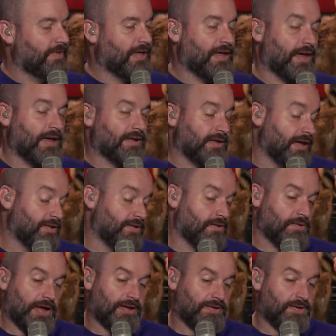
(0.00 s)
I, I, I
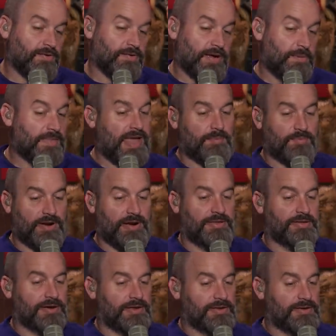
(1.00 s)
don't I don't I'm not proud that